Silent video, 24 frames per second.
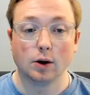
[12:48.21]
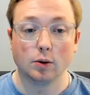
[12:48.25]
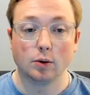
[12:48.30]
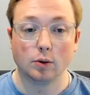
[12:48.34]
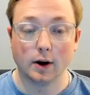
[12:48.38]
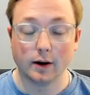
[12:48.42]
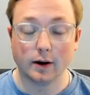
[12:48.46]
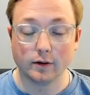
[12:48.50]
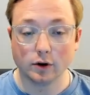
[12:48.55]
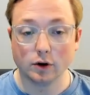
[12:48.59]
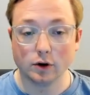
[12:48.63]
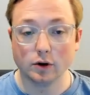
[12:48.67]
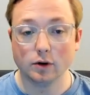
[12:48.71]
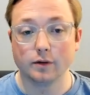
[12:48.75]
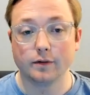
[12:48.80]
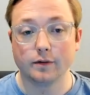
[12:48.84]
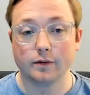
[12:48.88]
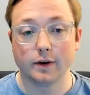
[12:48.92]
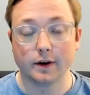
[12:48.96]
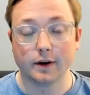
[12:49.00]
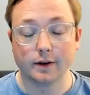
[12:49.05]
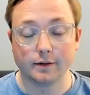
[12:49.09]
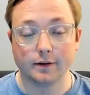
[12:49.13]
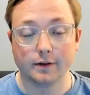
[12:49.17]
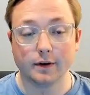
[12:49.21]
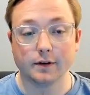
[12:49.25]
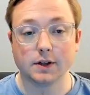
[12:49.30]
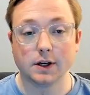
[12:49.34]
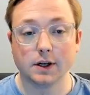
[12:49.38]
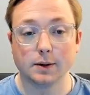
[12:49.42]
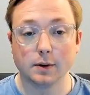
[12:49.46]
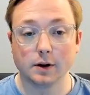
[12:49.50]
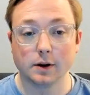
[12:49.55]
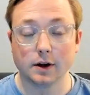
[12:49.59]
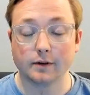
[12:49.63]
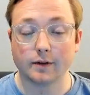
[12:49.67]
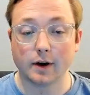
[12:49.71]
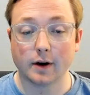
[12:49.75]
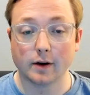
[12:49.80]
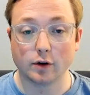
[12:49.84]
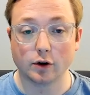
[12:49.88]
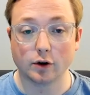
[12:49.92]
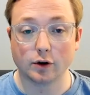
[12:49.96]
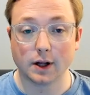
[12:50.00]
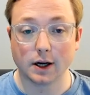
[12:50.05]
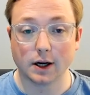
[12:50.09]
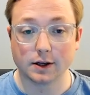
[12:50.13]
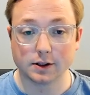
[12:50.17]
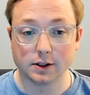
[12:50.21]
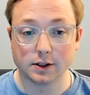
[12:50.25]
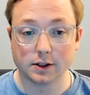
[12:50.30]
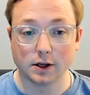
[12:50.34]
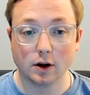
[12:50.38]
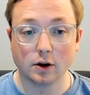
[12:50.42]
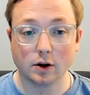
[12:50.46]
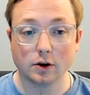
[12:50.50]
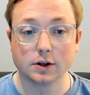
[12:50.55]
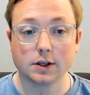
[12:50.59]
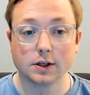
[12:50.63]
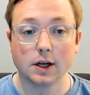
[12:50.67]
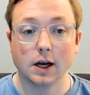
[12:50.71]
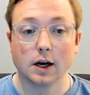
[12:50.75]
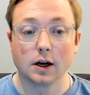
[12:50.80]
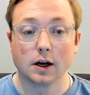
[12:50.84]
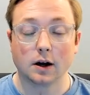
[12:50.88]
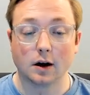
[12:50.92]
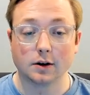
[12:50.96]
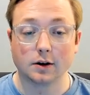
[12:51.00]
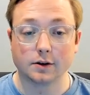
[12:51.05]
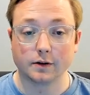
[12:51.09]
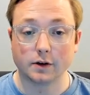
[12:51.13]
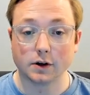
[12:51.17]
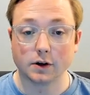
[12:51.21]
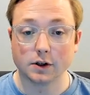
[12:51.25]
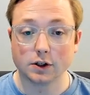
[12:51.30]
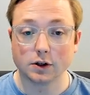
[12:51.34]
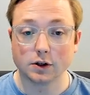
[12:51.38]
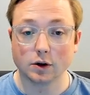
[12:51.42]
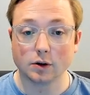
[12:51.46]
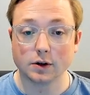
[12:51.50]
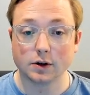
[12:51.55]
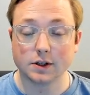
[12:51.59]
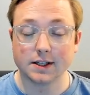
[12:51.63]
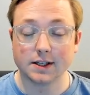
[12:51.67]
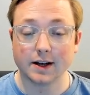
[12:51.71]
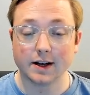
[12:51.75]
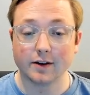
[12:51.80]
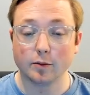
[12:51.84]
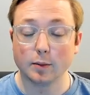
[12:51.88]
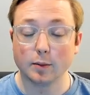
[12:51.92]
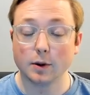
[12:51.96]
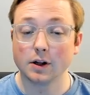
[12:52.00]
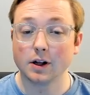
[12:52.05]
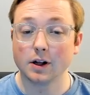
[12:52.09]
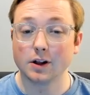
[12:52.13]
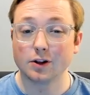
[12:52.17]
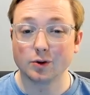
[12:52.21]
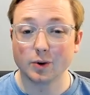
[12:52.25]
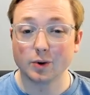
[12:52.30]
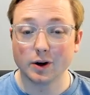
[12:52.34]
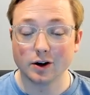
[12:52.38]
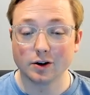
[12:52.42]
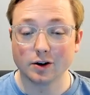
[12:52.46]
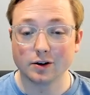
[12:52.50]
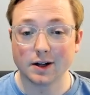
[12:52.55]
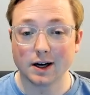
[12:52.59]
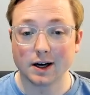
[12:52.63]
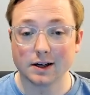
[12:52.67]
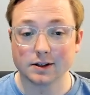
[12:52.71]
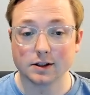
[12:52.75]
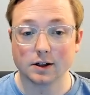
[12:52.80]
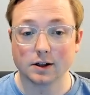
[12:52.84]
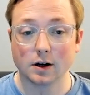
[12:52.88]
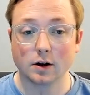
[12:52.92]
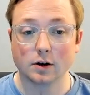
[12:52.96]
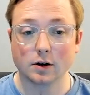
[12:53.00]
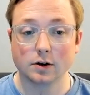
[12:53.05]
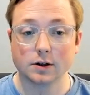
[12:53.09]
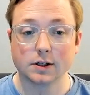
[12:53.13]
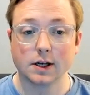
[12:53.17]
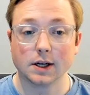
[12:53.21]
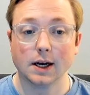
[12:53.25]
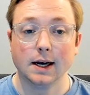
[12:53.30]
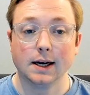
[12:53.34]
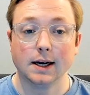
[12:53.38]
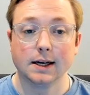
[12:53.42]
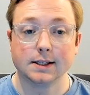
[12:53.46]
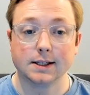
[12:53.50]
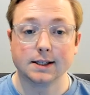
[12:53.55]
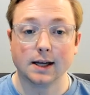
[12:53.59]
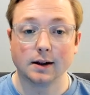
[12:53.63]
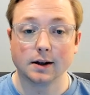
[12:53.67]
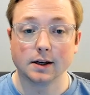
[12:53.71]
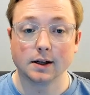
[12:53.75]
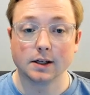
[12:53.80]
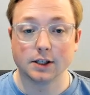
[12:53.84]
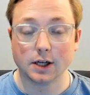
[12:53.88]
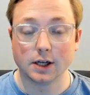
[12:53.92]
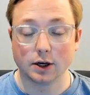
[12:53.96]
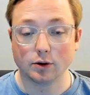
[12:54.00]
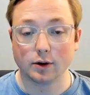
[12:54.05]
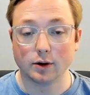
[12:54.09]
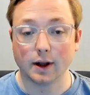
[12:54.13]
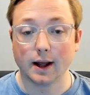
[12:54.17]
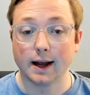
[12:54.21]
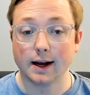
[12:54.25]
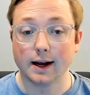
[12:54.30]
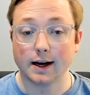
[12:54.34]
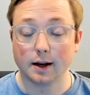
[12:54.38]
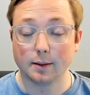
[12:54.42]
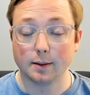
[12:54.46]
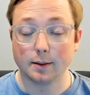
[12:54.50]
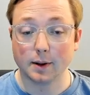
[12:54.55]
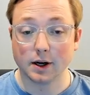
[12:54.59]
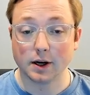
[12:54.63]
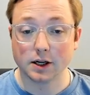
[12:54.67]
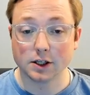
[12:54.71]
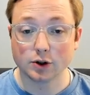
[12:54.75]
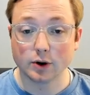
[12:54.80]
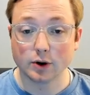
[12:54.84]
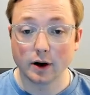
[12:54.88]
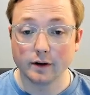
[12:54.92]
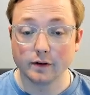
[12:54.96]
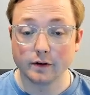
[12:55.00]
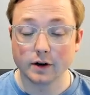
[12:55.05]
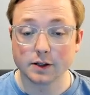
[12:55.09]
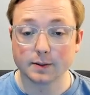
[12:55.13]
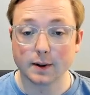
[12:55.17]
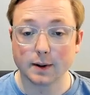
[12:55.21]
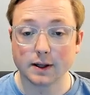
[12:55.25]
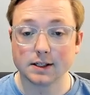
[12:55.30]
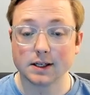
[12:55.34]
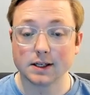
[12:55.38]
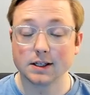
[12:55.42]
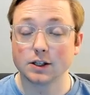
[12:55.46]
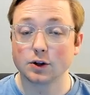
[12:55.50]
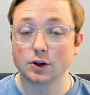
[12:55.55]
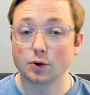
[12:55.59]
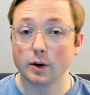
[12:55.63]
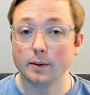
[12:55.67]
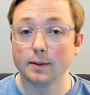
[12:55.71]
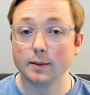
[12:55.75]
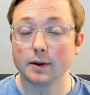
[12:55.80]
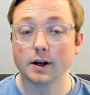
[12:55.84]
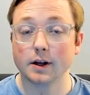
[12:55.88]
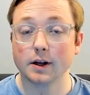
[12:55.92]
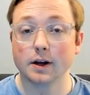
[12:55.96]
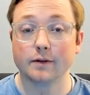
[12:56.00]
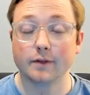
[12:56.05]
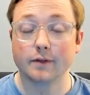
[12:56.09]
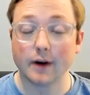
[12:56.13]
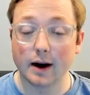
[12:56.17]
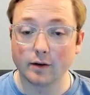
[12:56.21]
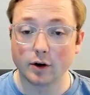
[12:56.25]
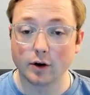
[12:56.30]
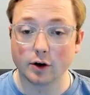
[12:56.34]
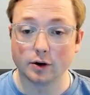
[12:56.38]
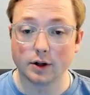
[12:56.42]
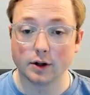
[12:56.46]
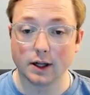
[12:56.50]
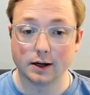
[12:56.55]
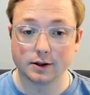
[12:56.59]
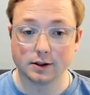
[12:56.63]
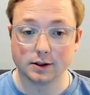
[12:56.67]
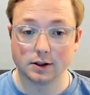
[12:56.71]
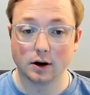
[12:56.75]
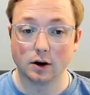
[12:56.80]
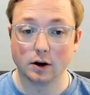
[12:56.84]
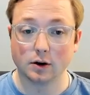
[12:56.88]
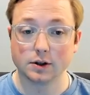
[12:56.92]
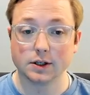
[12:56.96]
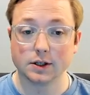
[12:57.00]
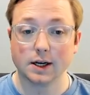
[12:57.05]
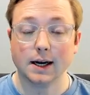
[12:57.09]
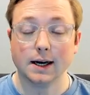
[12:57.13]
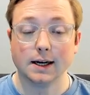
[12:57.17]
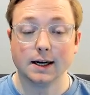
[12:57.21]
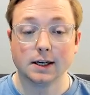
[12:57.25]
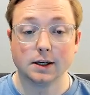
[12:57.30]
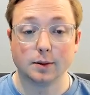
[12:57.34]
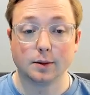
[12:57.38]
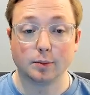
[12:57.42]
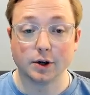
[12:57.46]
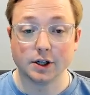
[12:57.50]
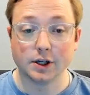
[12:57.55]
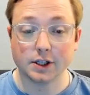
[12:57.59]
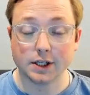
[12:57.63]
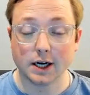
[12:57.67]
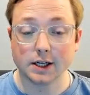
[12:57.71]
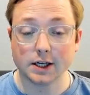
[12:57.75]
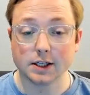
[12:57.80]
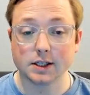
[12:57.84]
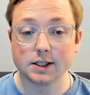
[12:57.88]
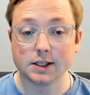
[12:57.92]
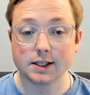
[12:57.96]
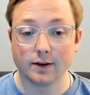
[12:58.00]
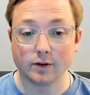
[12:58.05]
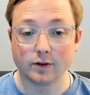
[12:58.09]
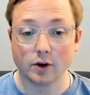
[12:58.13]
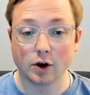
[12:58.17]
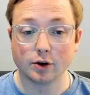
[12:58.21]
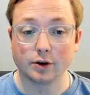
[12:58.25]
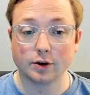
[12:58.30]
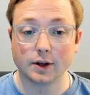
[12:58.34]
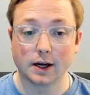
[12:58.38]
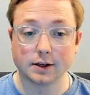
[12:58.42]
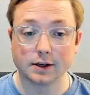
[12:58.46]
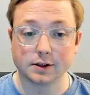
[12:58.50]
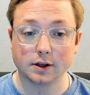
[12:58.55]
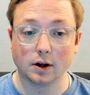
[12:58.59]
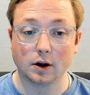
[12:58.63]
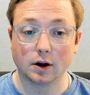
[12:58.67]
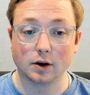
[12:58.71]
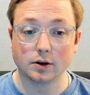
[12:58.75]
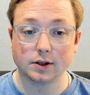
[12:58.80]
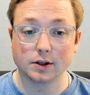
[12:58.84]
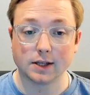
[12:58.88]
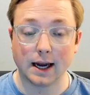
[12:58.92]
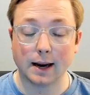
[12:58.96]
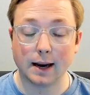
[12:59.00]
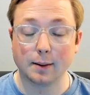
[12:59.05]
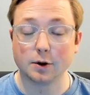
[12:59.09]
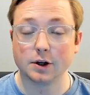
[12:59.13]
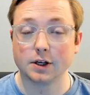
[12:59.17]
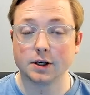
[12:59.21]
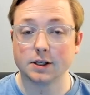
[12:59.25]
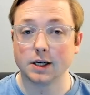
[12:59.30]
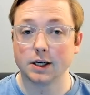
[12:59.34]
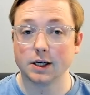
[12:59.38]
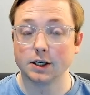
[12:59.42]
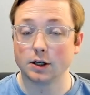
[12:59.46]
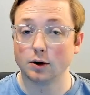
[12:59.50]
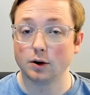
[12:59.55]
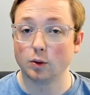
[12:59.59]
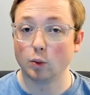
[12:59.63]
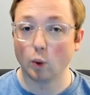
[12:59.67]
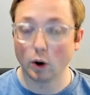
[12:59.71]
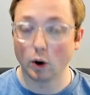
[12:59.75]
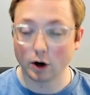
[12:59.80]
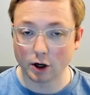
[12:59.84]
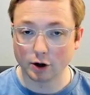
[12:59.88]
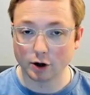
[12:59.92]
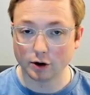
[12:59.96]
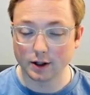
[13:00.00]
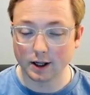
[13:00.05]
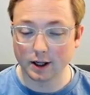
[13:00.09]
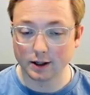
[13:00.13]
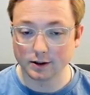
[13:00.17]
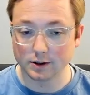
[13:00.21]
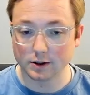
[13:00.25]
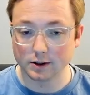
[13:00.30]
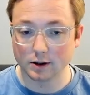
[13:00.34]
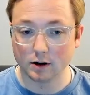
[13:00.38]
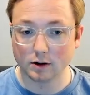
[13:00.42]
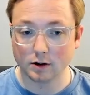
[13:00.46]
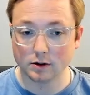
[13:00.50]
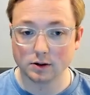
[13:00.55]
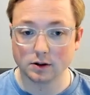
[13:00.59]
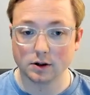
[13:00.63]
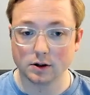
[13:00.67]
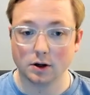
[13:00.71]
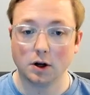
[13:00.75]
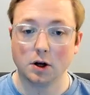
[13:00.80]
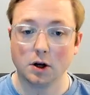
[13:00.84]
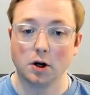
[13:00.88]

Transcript: Revenue $15,500,000. Cost of goods sold $7,300,000. Selling, general, and administrative expenses $3,500,000. Depreciation $700,000. Amortization $100,000.